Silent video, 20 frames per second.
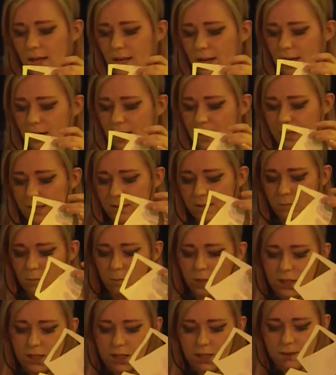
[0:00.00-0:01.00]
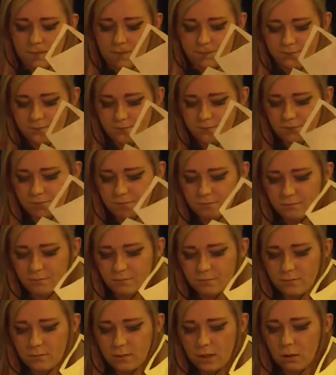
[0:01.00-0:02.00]
and we
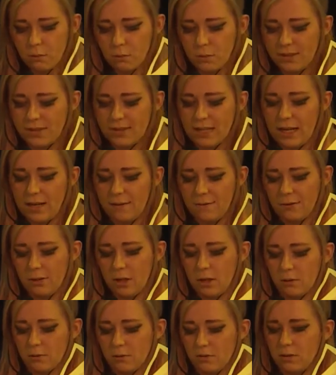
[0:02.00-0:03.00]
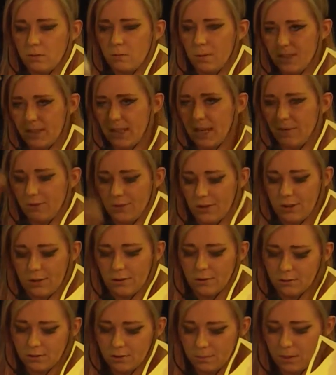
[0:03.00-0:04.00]
save those. We save
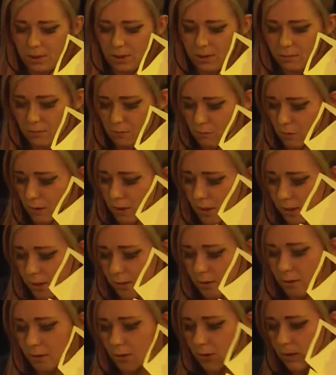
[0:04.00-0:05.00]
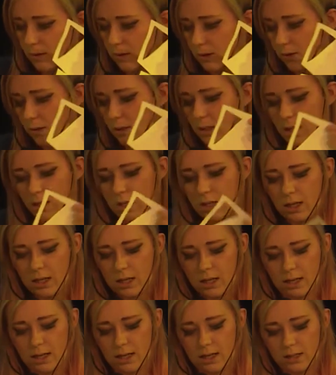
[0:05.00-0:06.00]
those because we will need this,
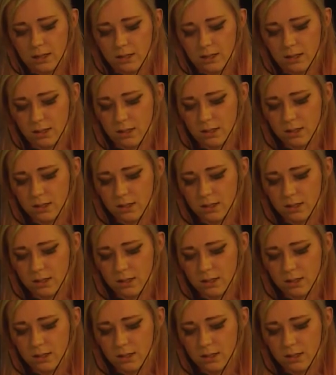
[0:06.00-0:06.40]
and